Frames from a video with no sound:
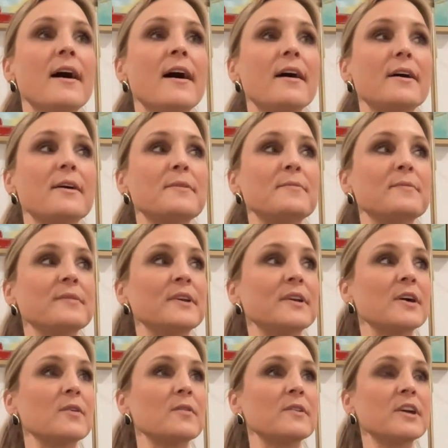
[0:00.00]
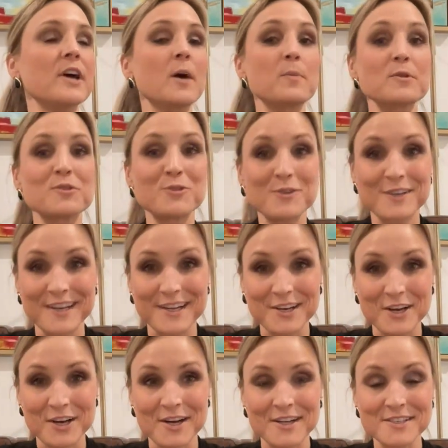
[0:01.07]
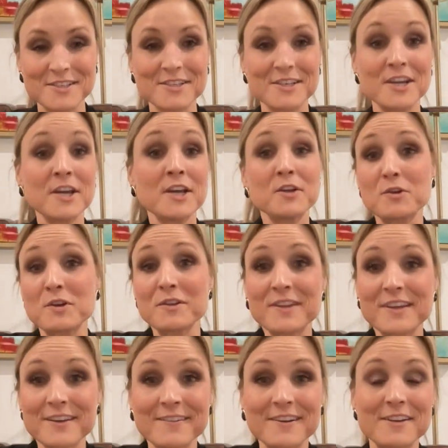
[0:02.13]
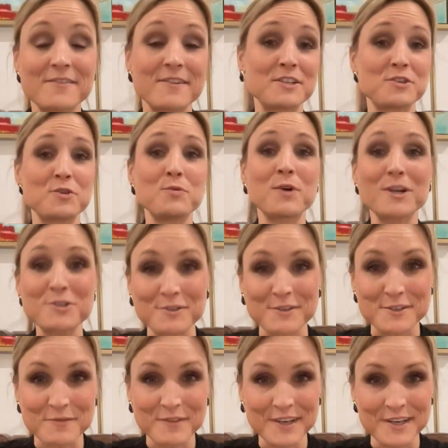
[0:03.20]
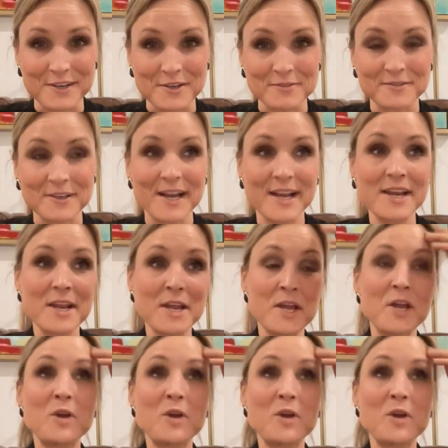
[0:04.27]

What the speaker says: The opportunity cost, you can think of it as you watching this video, right?